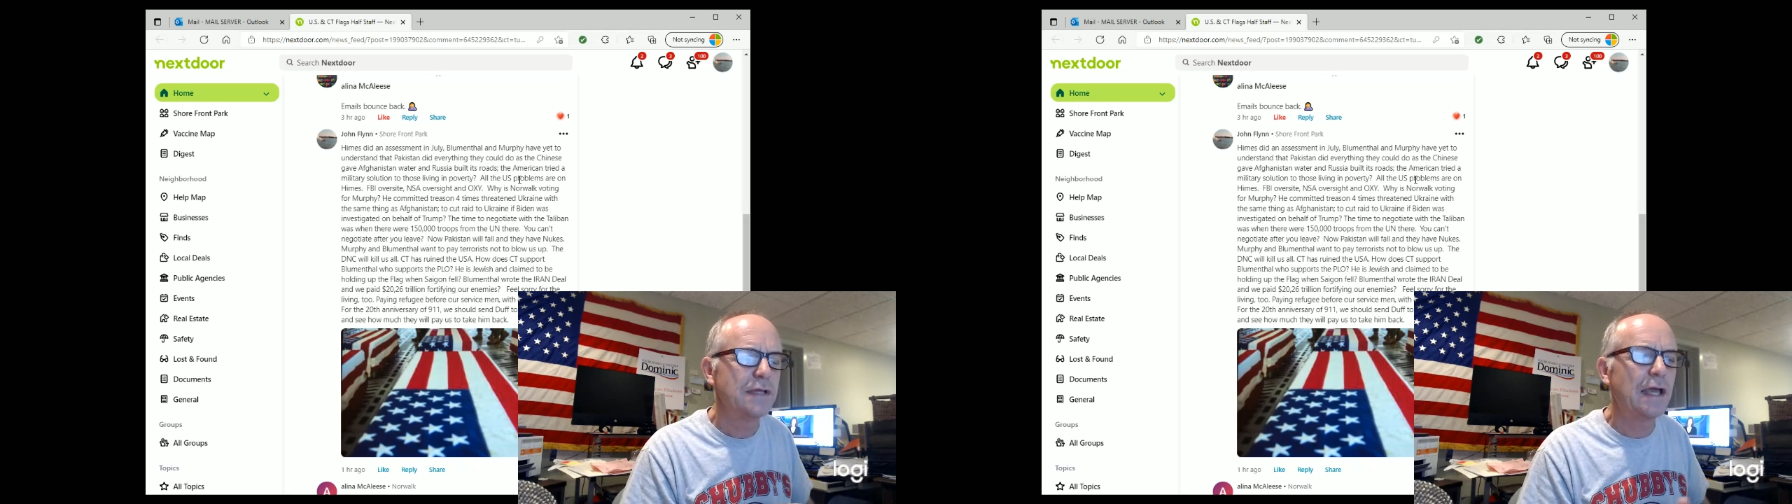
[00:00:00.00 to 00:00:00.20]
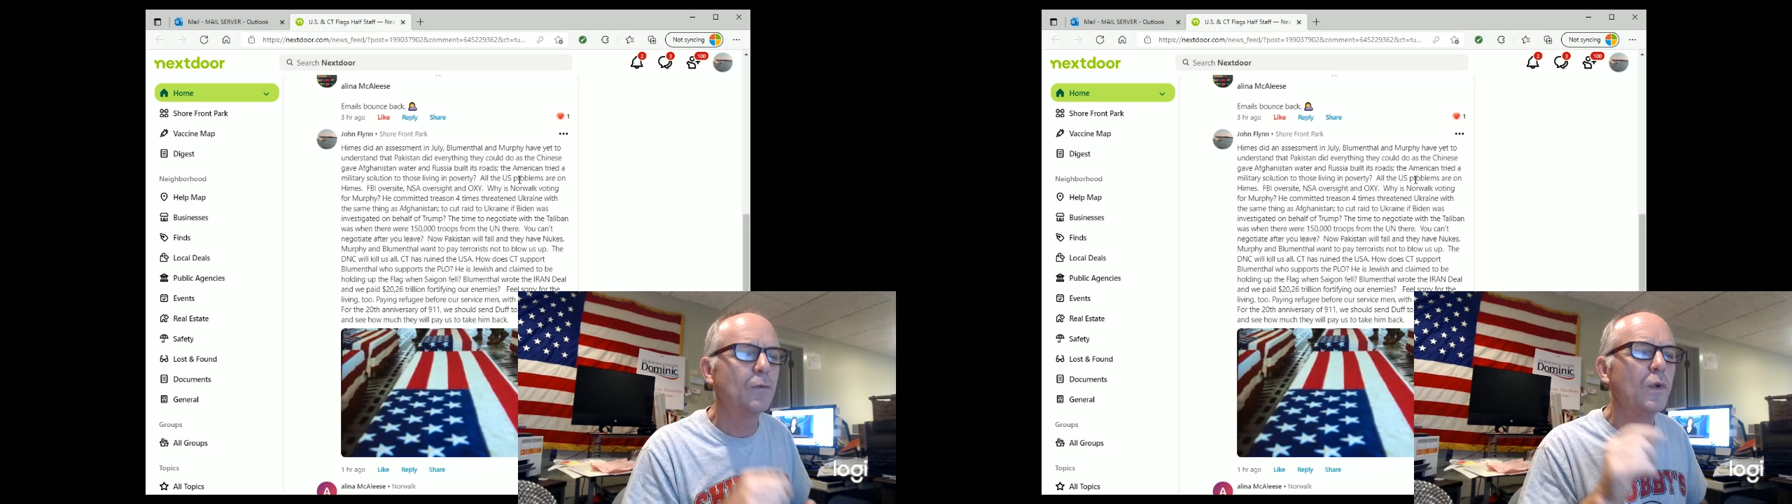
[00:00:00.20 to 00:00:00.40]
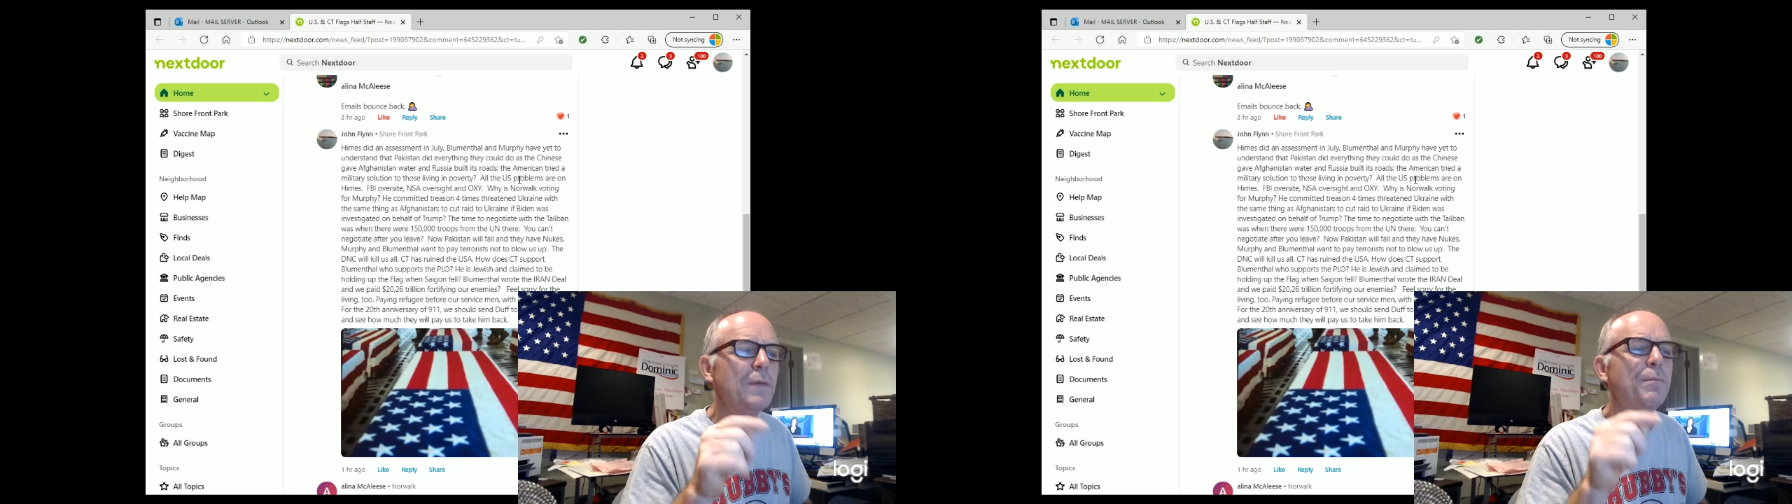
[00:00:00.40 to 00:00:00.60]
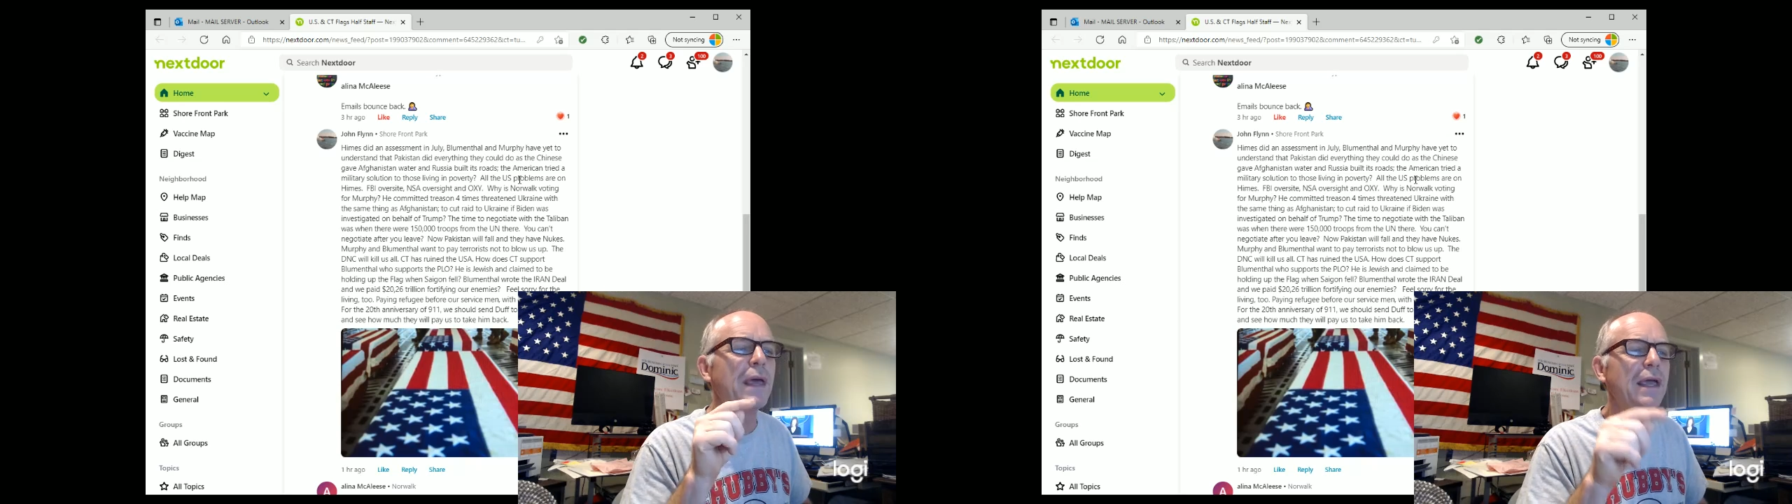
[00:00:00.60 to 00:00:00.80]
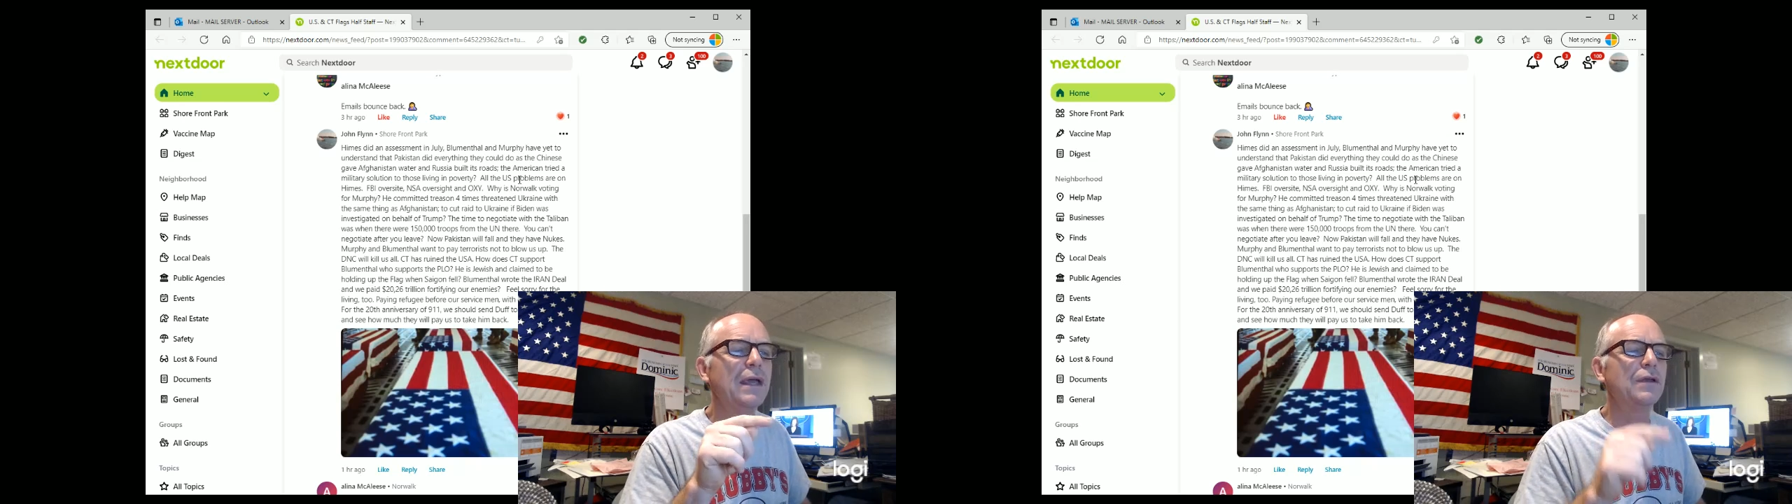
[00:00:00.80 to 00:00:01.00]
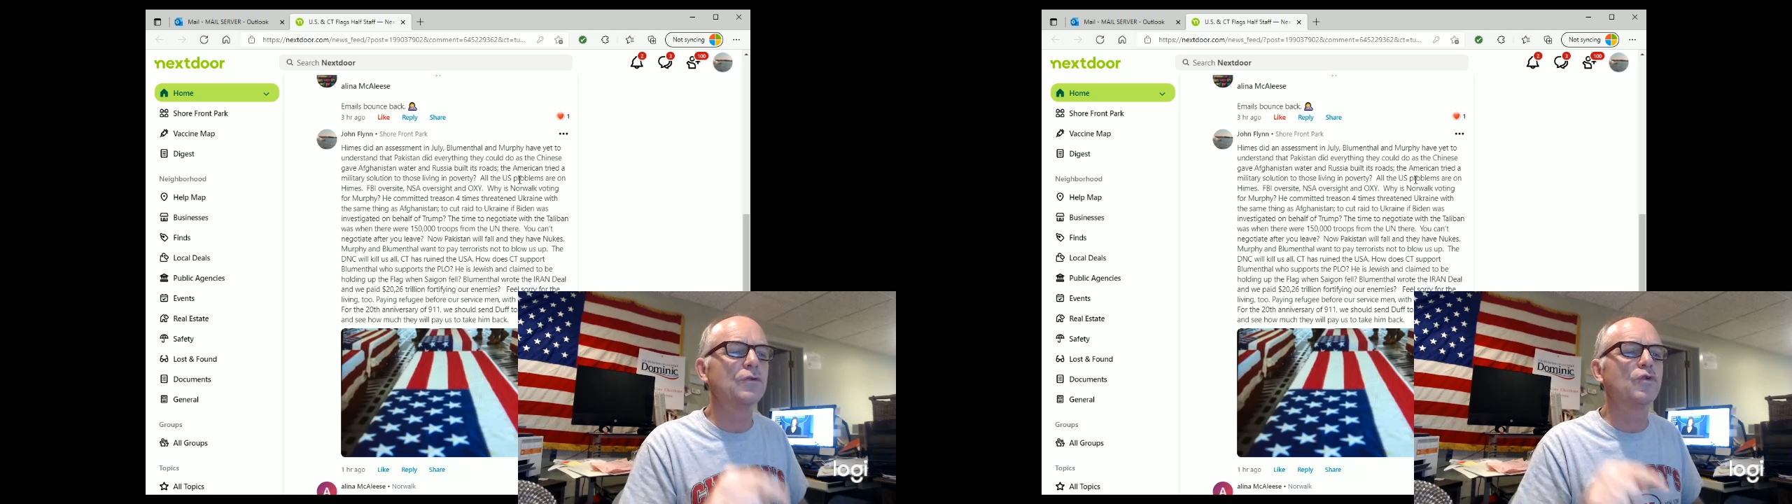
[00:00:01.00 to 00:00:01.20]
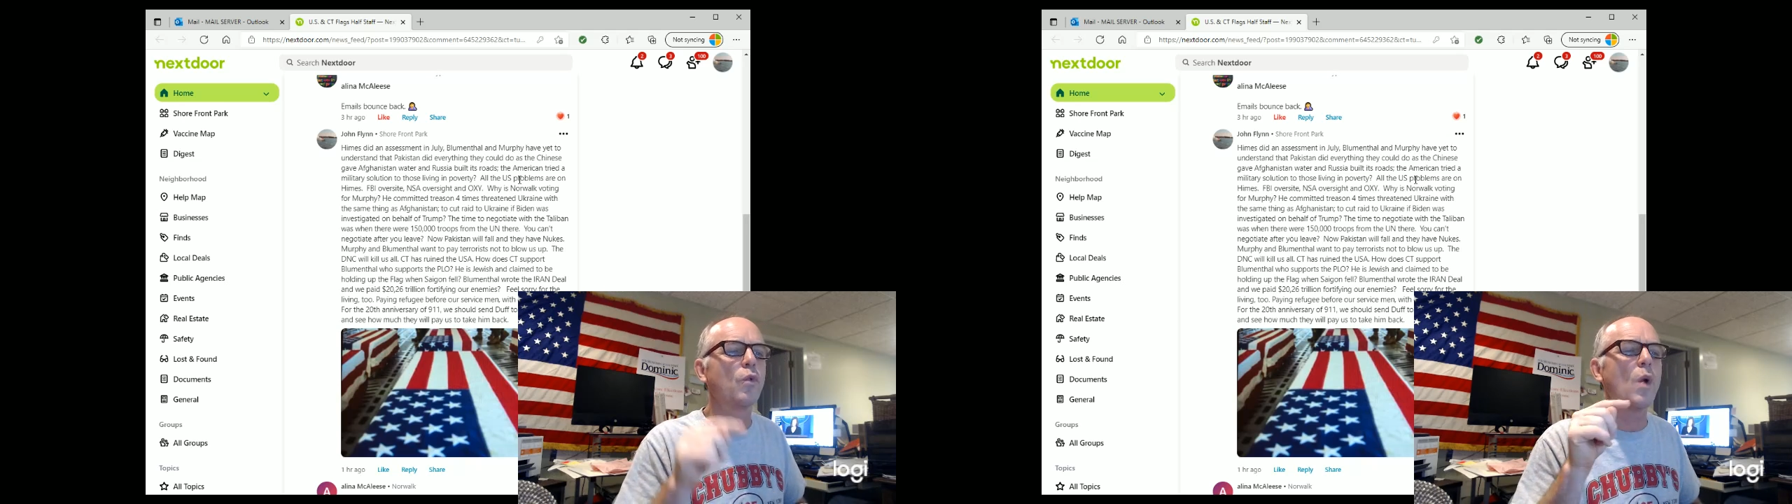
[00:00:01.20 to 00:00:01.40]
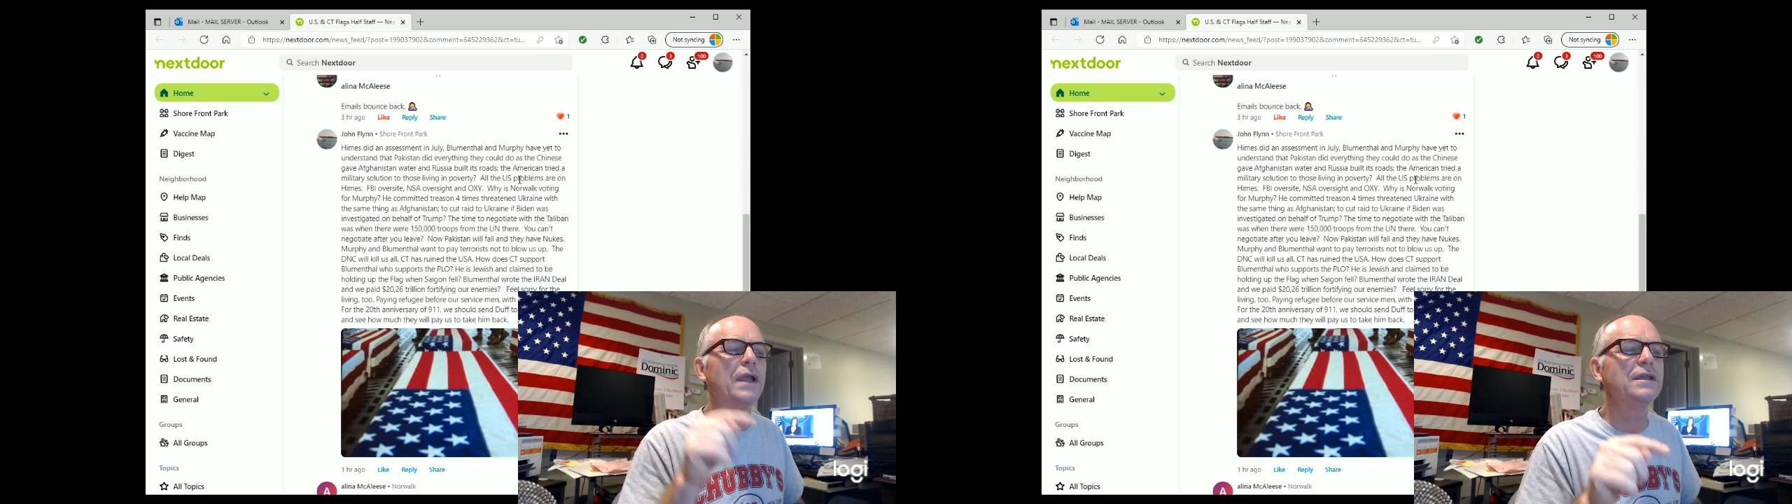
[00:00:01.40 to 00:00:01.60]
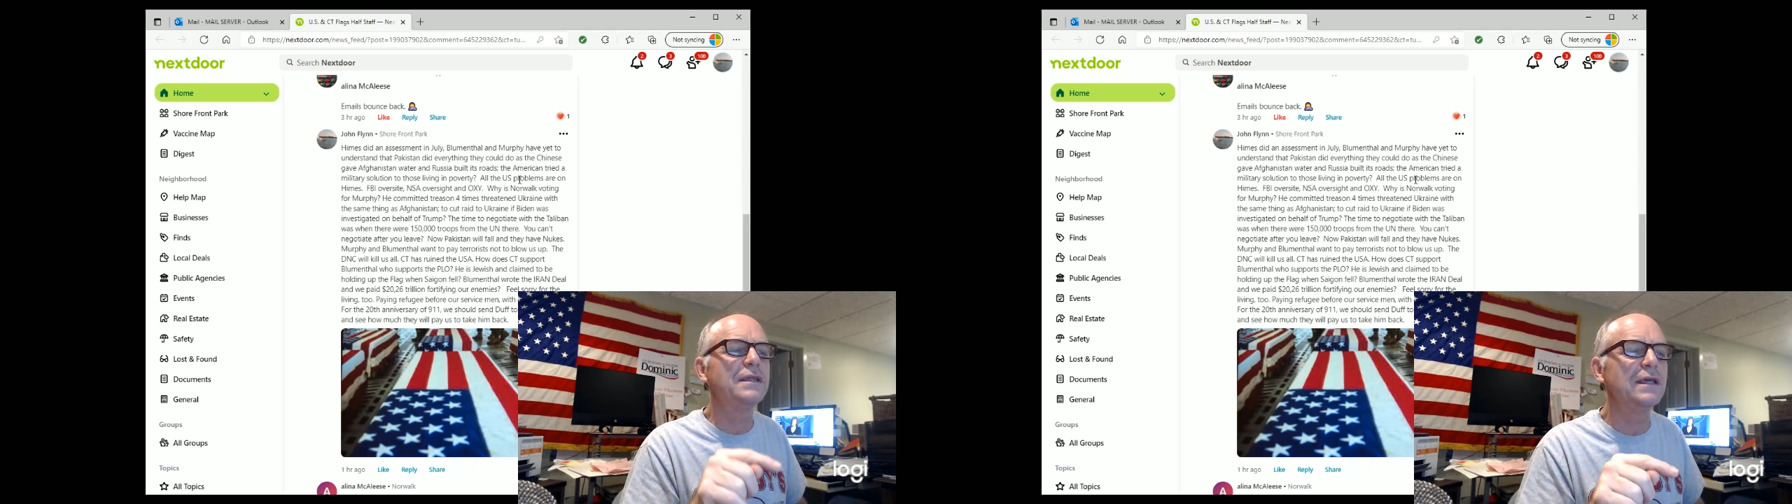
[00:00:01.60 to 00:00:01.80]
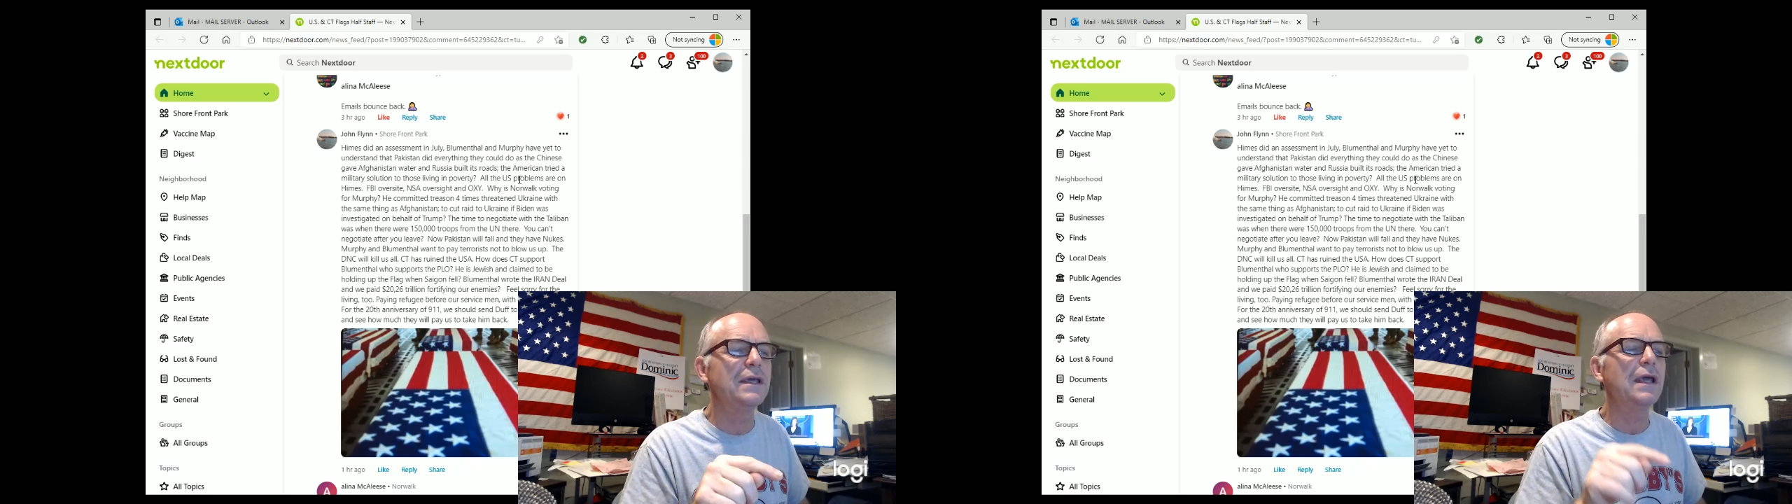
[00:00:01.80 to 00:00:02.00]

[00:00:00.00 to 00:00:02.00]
and we paid $20